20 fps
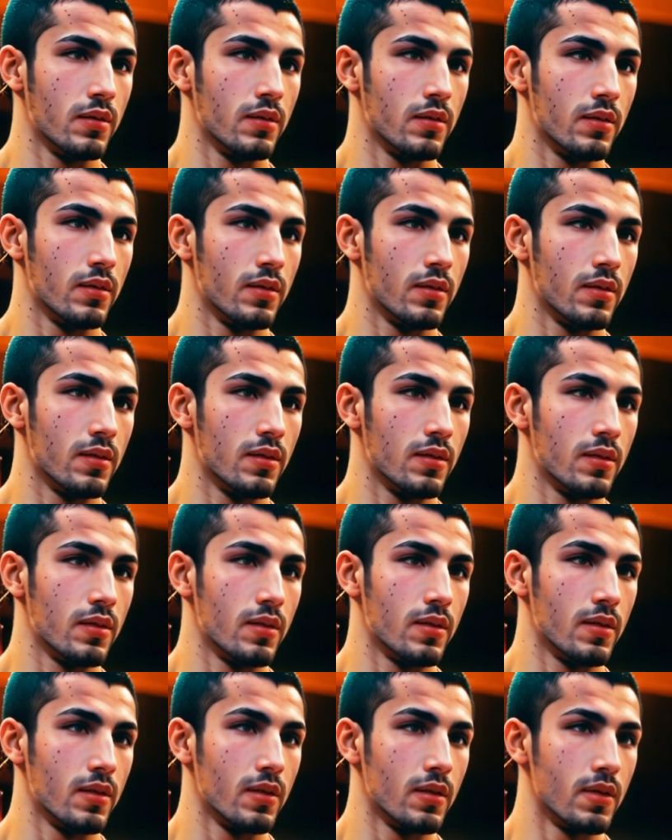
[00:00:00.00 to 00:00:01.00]

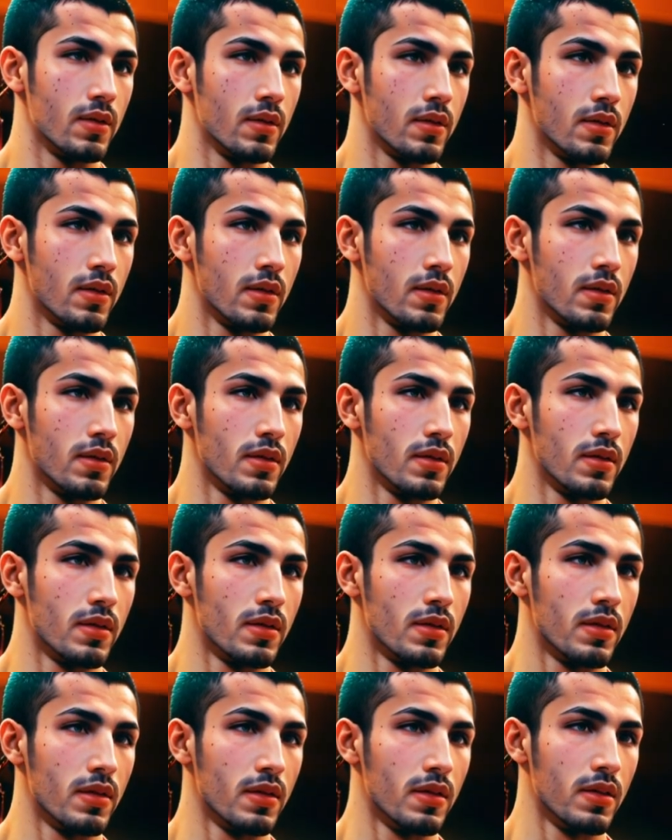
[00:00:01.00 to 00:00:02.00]

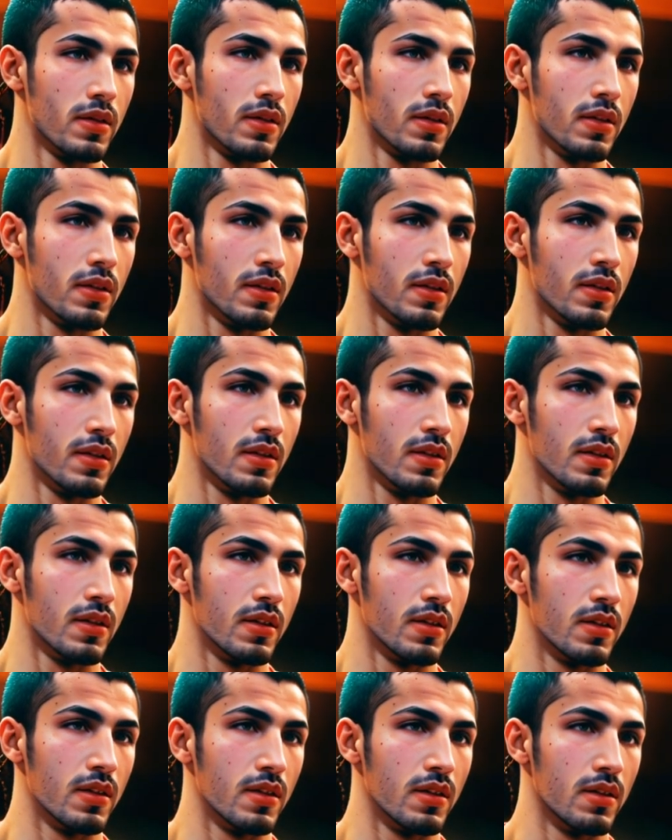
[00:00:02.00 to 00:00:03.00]

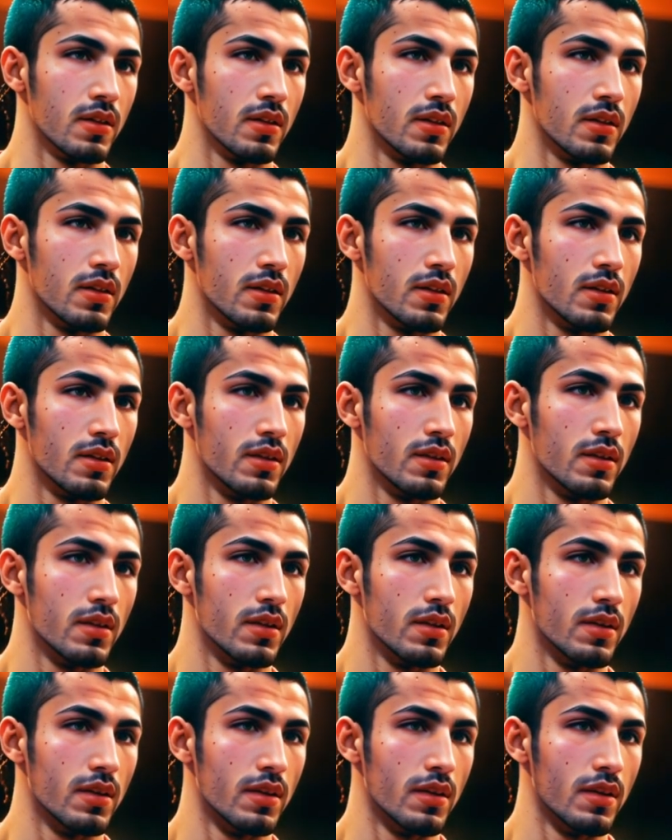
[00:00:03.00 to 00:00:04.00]

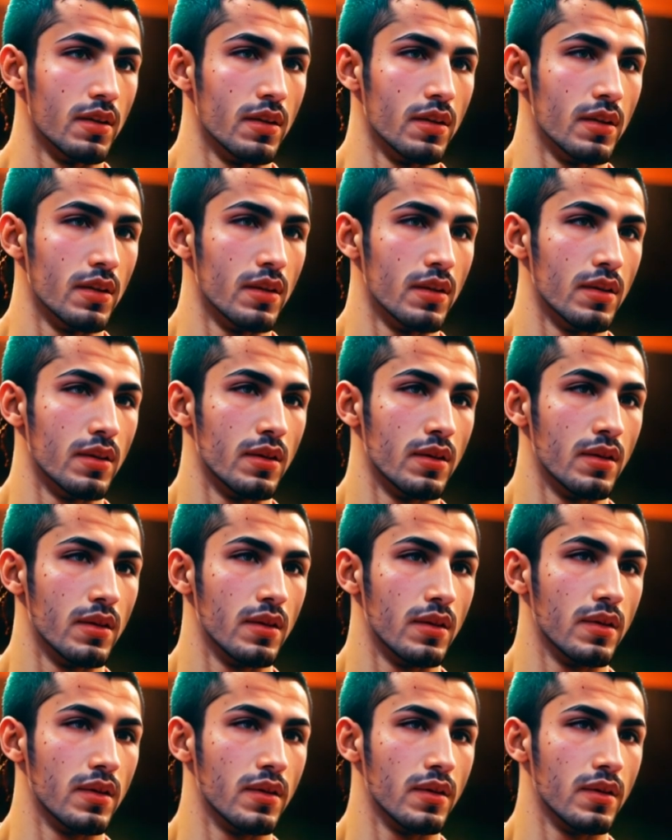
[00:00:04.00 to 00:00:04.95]
(silent)